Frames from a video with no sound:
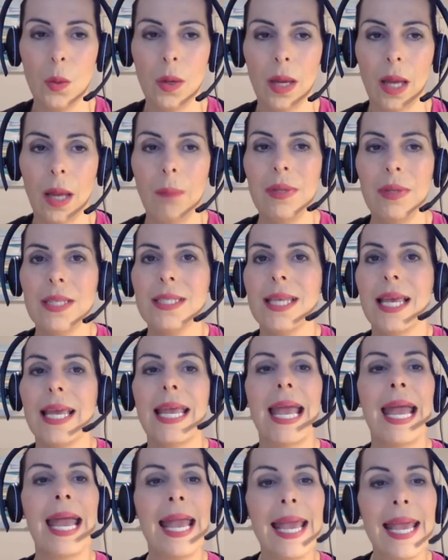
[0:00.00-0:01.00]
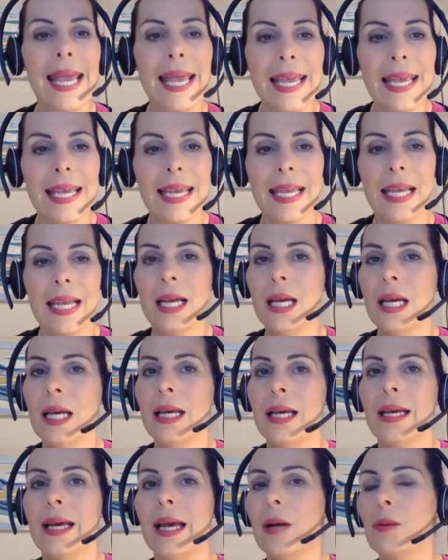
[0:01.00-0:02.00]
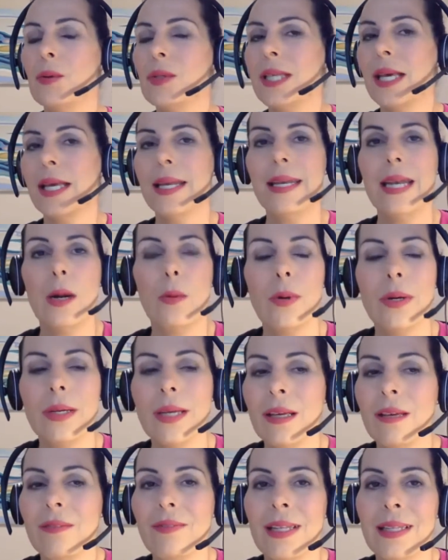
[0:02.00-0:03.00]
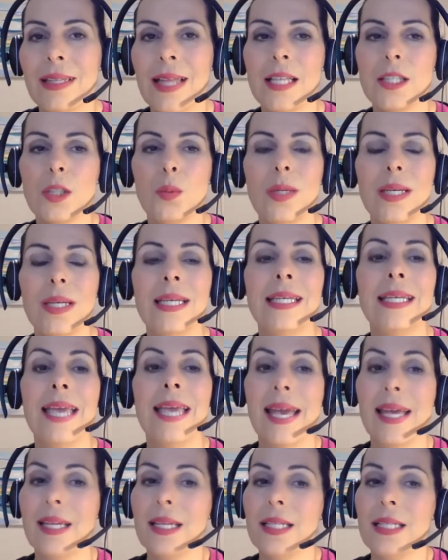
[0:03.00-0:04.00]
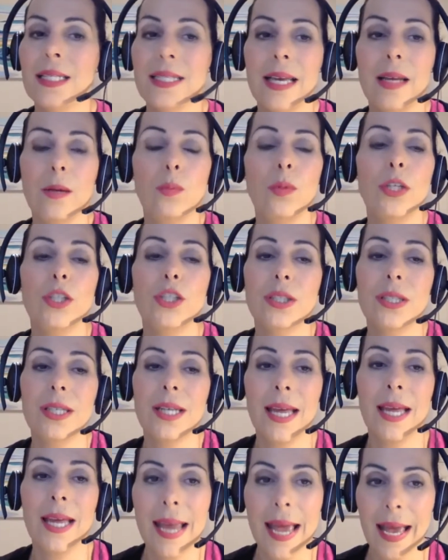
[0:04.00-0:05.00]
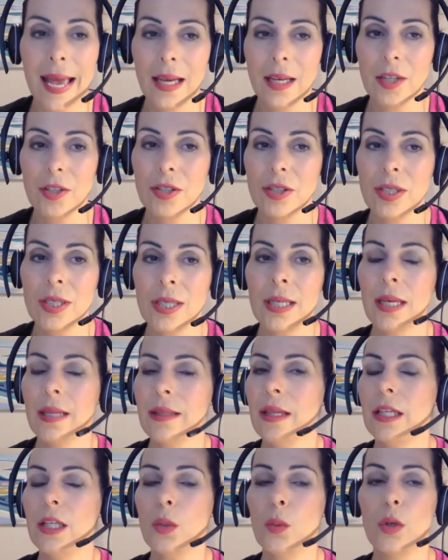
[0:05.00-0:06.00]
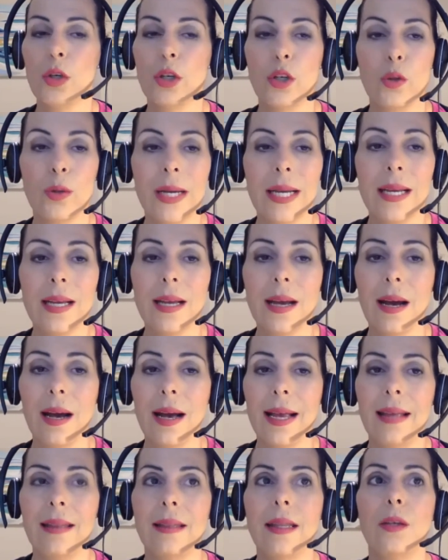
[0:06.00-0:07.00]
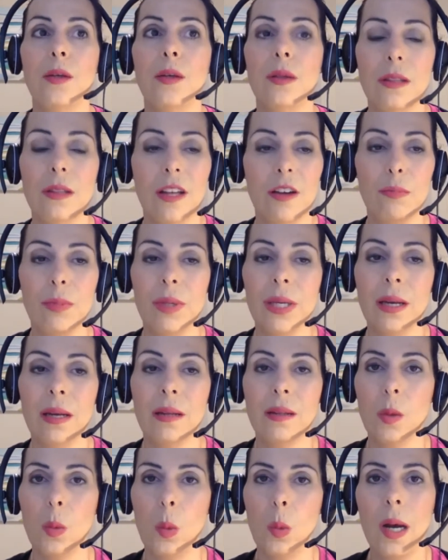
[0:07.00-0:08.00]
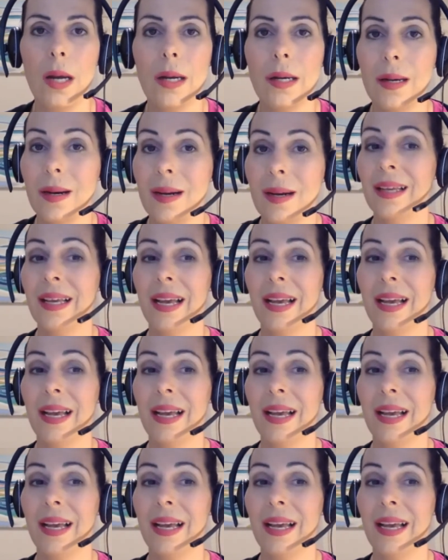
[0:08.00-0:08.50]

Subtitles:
I'm going to say, hey, I was at a networking event last week again and said we should connect and that you were a great guy and that you love being on the water.